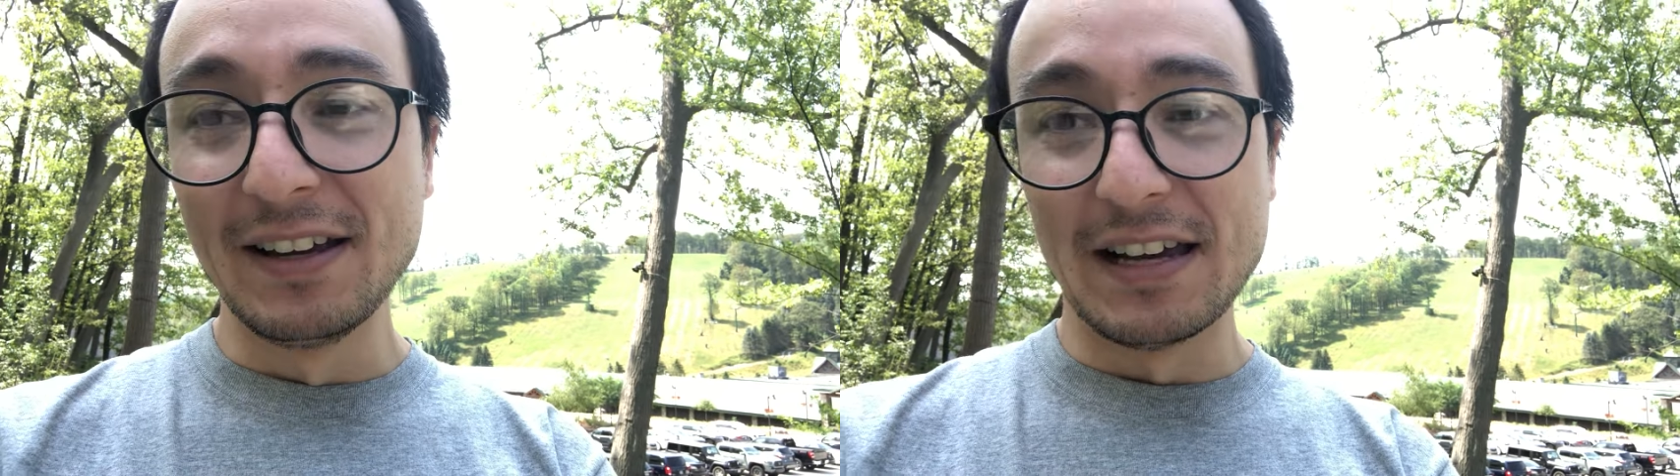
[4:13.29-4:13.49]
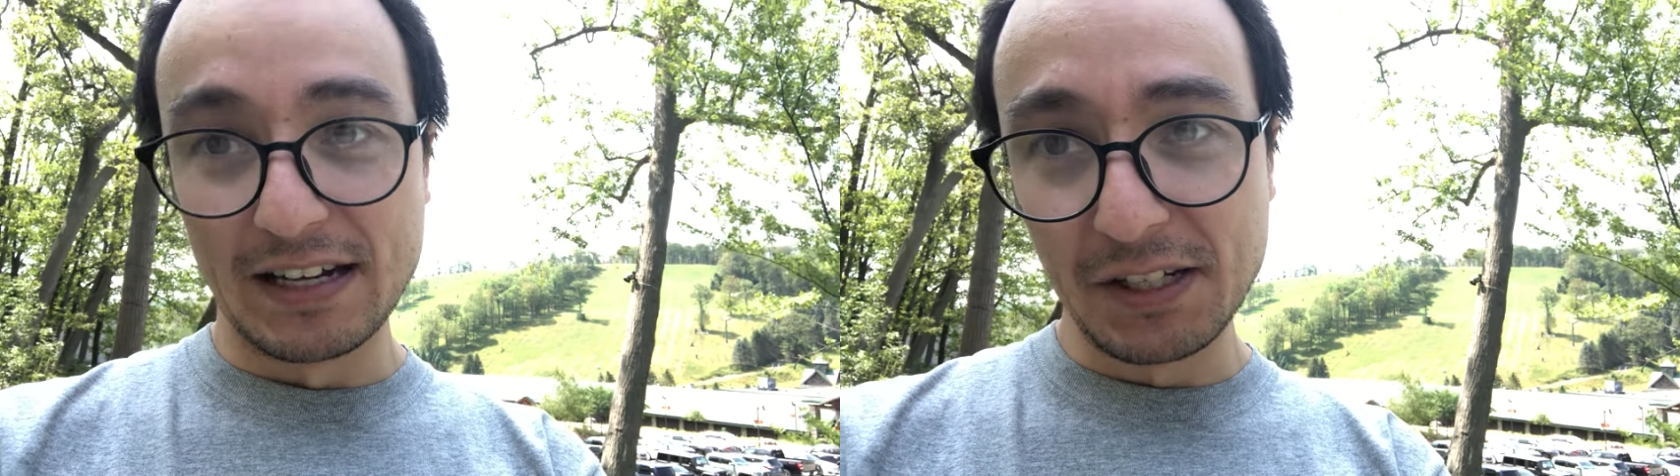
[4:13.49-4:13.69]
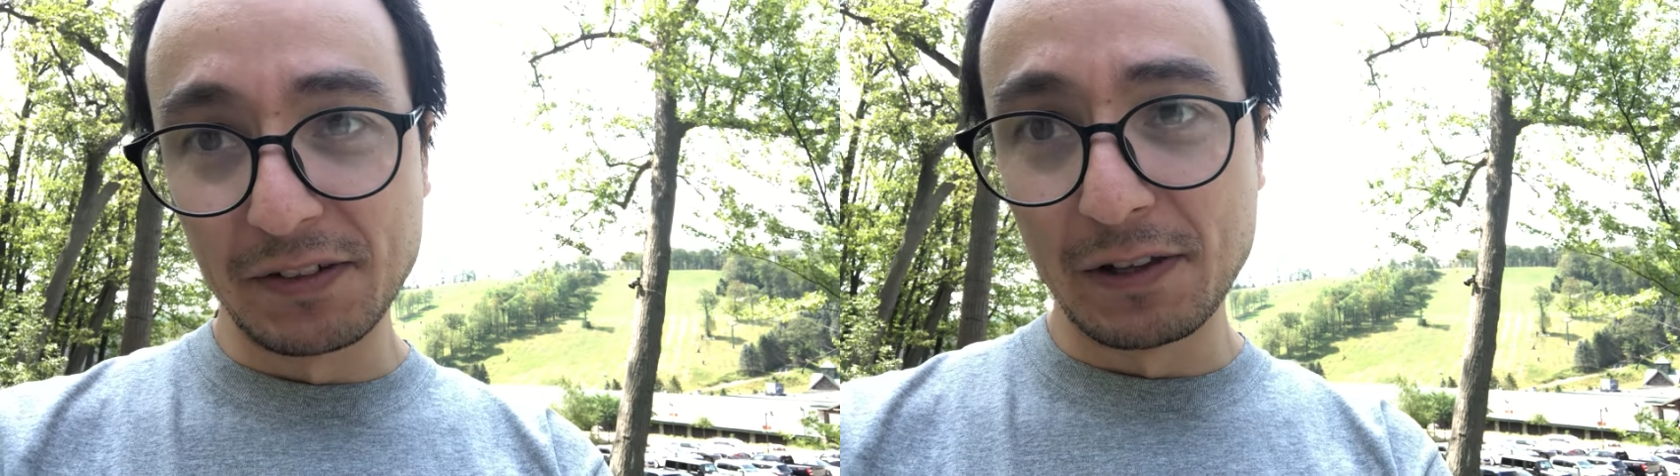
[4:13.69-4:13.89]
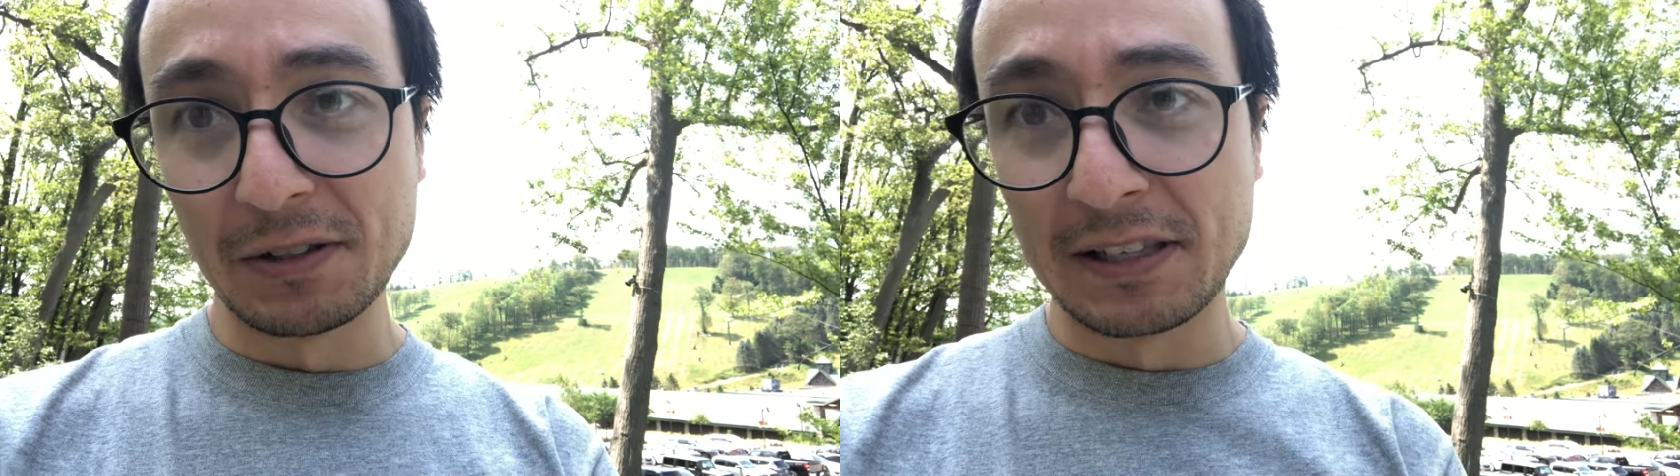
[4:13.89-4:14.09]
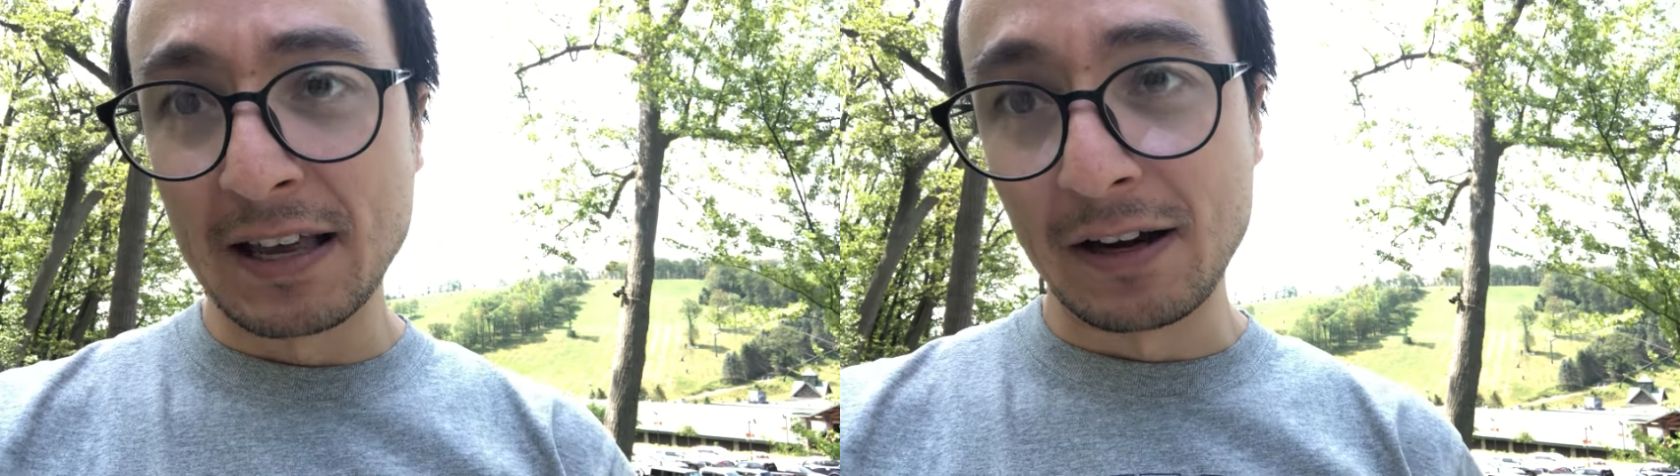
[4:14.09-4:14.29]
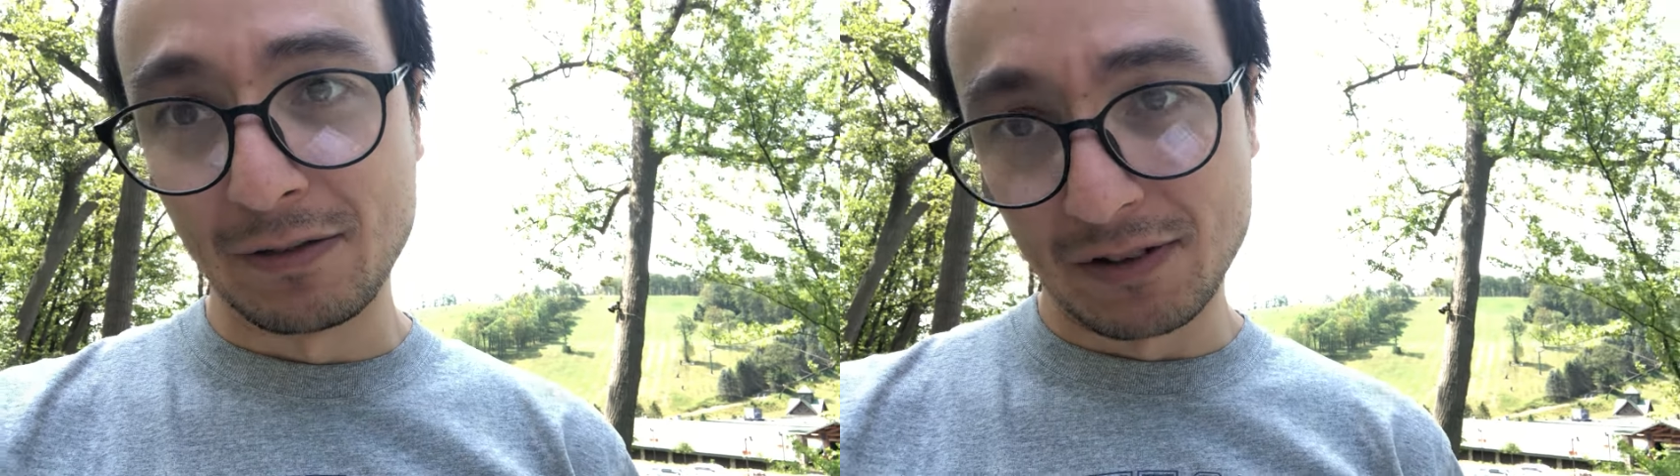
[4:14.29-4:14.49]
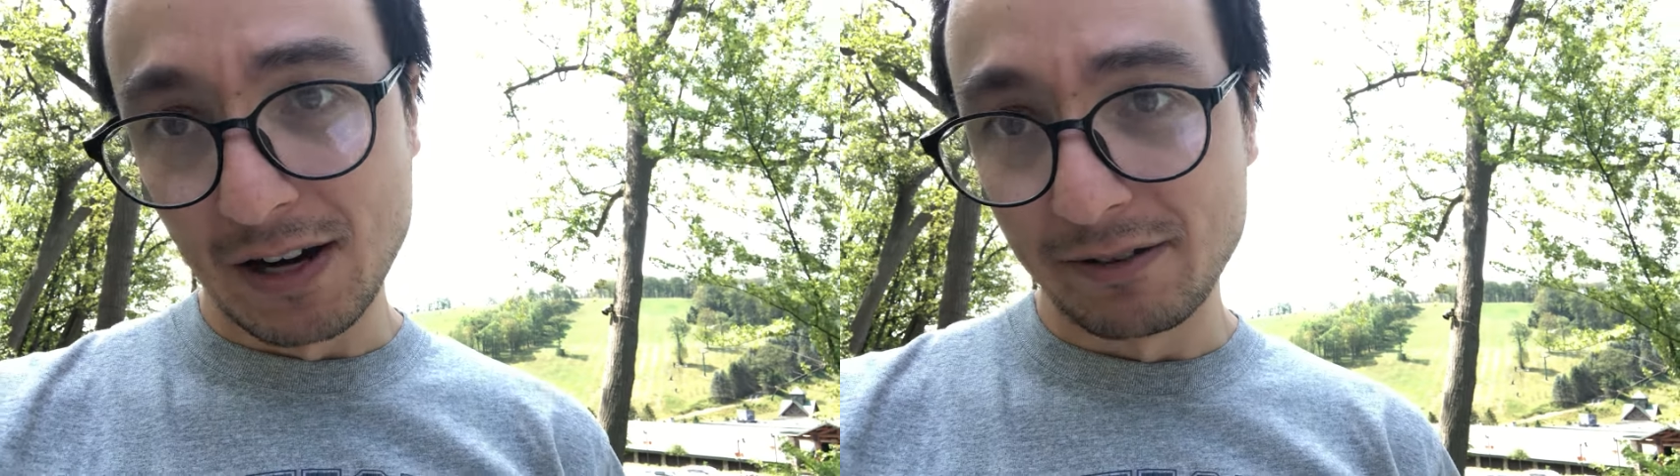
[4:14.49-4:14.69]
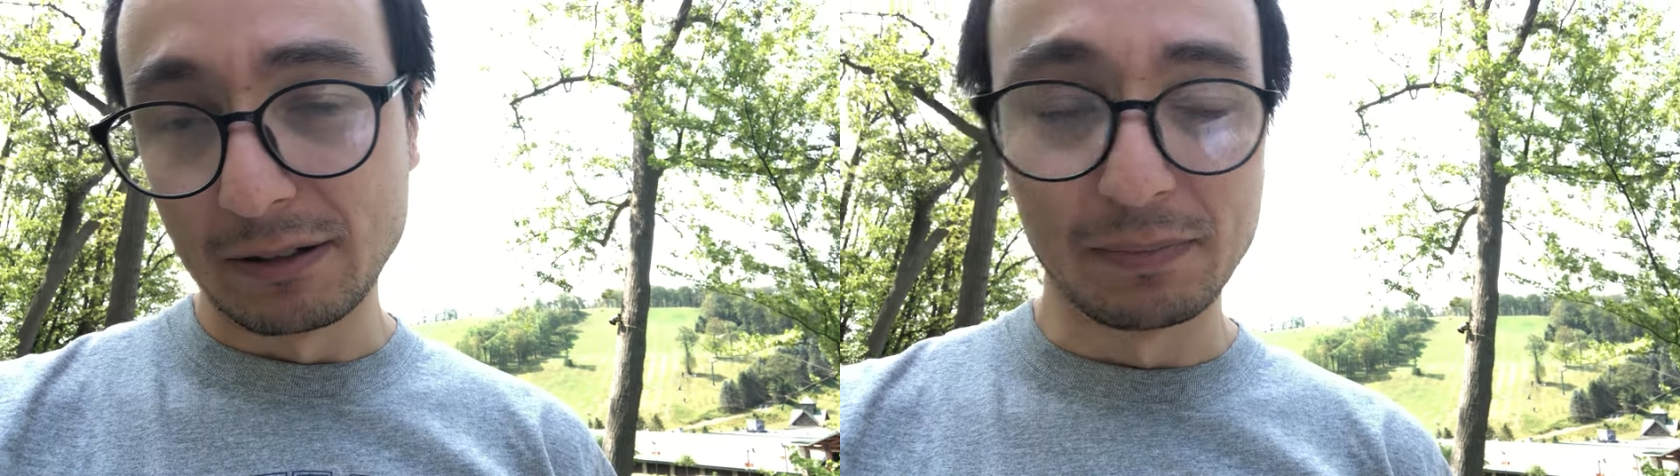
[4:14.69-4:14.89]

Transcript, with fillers: and each of those has had over 100